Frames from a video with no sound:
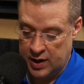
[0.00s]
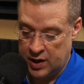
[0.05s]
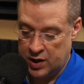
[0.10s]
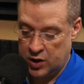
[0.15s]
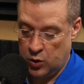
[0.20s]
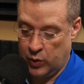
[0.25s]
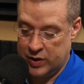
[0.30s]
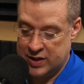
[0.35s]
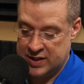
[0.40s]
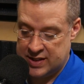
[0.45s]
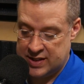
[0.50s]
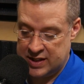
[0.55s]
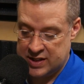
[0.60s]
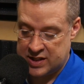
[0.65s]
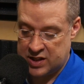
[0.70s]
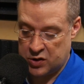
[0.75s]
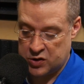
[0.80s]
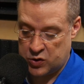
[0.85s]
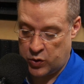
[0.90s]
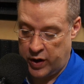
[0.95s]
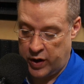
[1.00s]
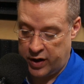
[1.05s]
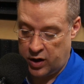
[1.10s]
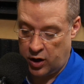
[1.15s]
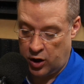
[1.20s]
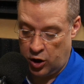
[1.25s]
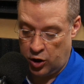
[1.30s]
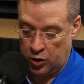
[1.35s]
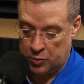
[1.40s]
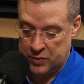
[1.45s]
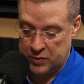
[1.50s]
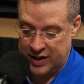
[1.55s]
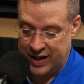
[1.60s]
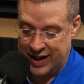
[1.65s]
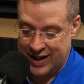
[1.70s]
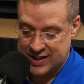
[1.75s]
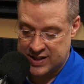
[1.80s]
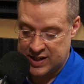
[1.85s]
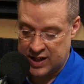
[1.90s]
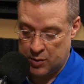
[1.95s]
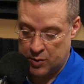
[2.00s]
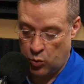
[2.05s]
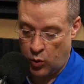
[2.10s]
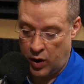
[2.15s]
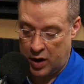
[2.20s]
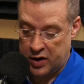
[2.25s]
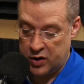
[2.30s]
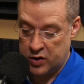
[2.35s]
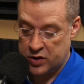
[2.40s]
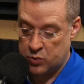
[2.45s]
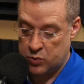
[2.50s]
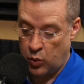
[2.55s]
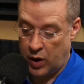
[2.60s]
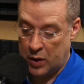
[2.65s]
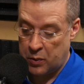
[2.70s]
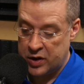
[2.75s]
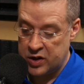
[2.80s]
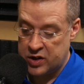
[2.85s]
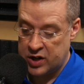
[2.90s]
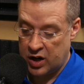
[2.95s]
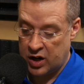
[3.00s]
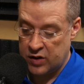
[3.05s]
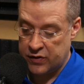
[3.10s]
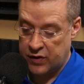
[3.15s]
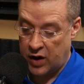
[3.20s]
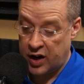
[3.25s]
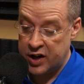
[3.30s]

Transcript: The wind ceased. There's a great calm. Then he asked them, Why were you terrified?